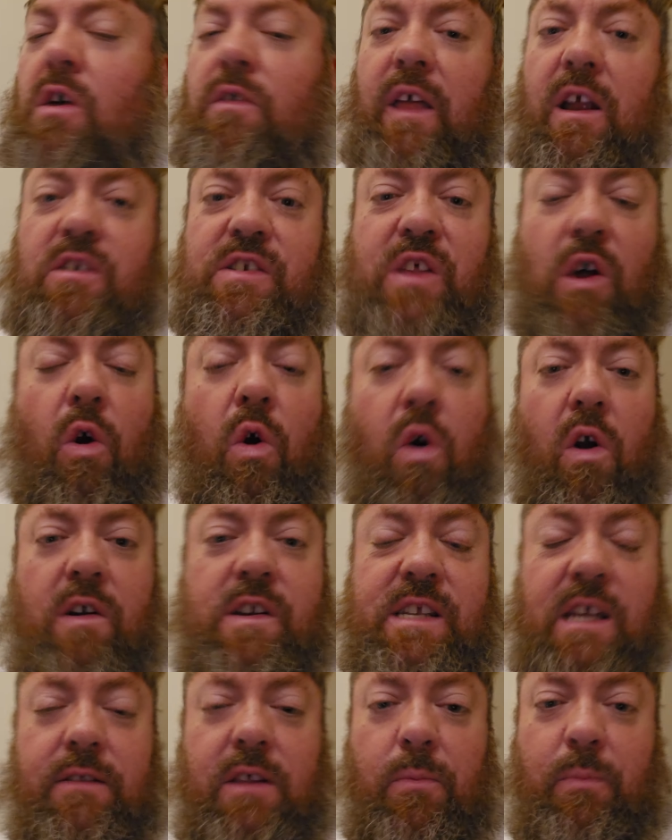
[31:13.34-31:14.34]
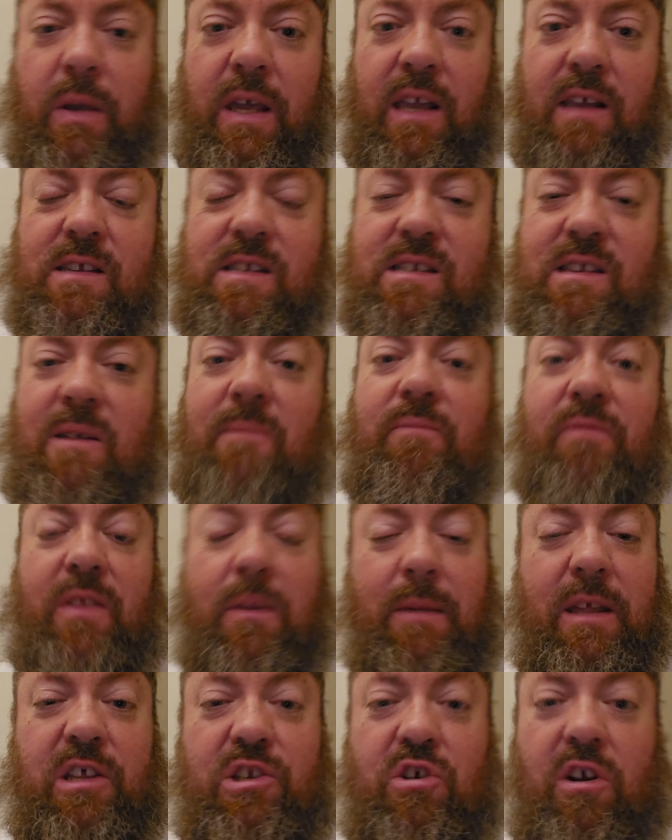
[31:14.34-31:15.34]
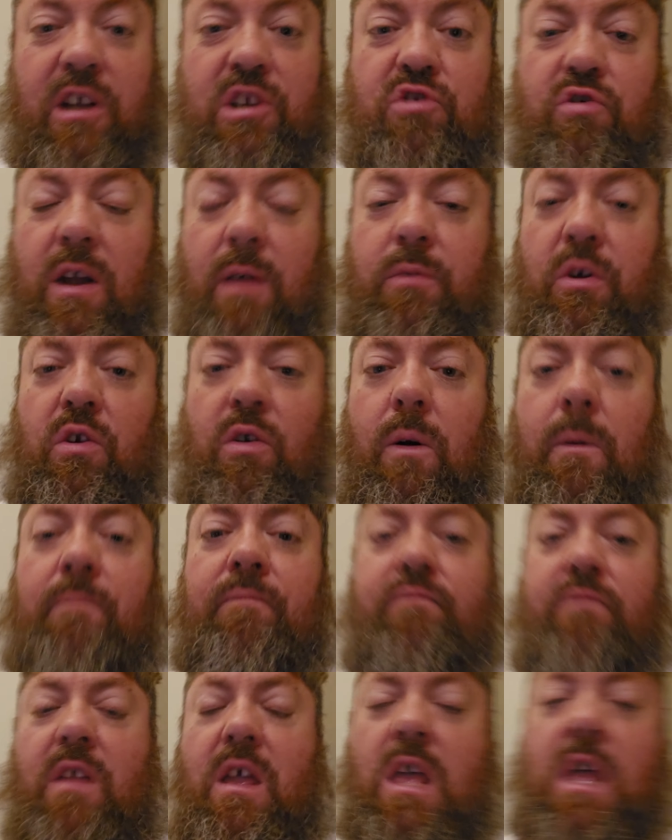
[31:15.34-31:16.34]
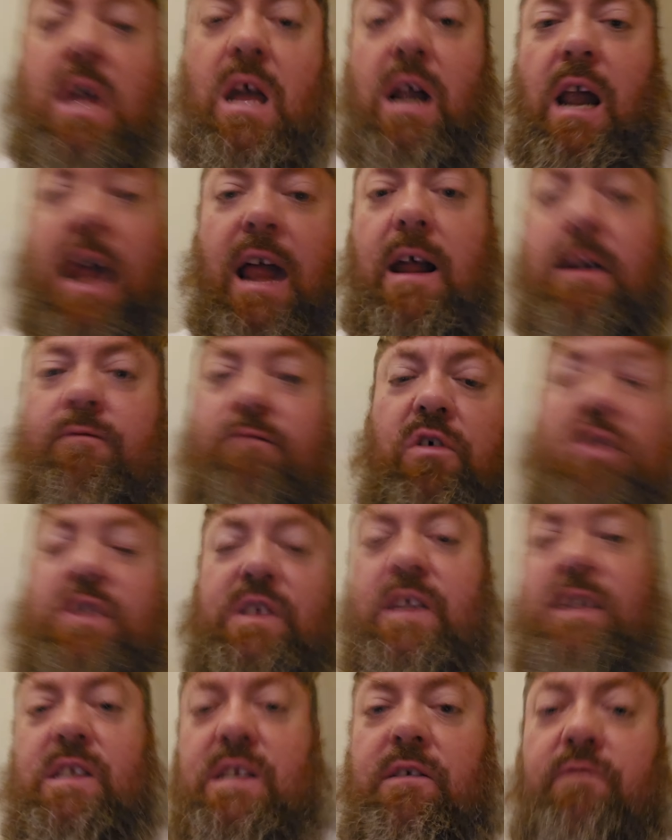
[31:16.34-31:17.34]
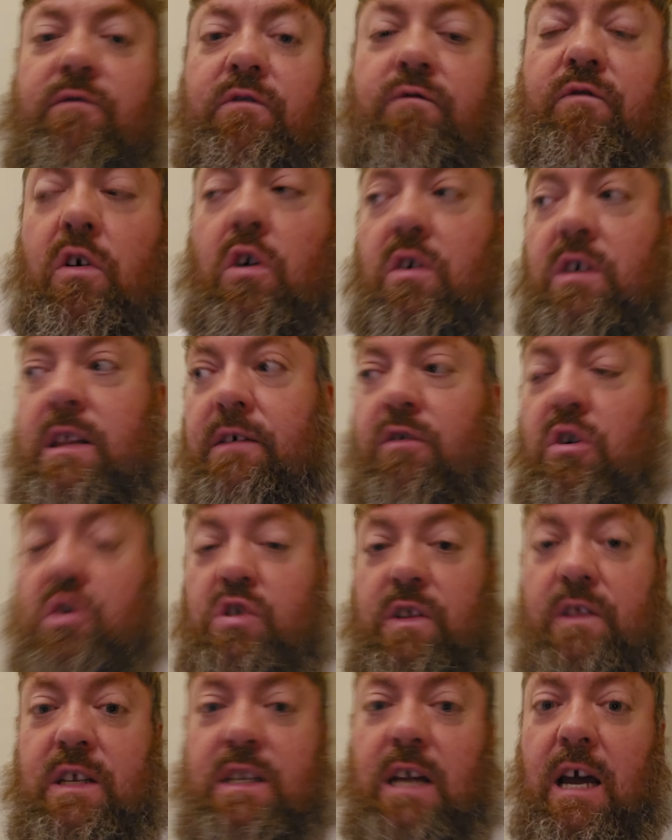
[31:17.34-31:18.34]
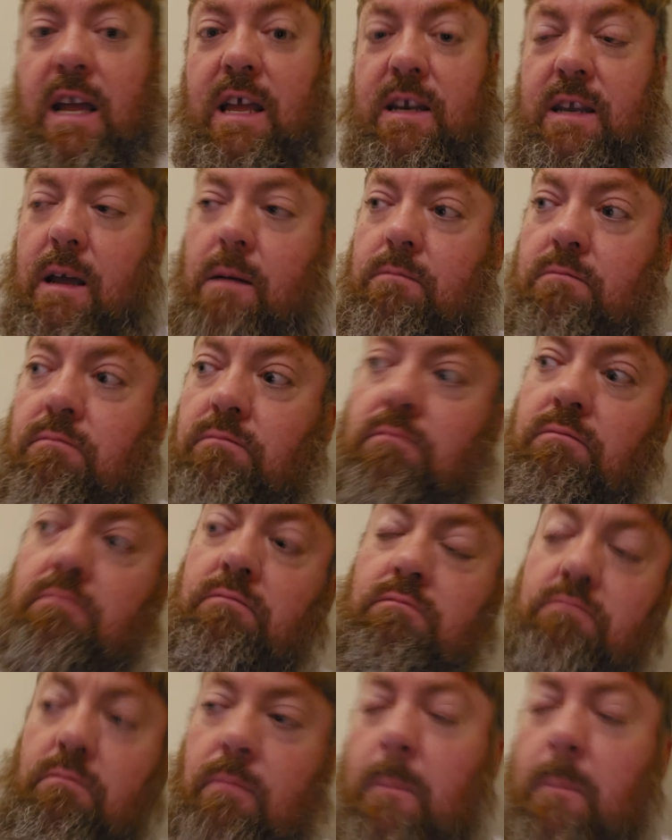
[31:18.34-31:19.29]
So there's the horns on the beast, the military tribunal, and versus Virgo the Virgin, the diadem.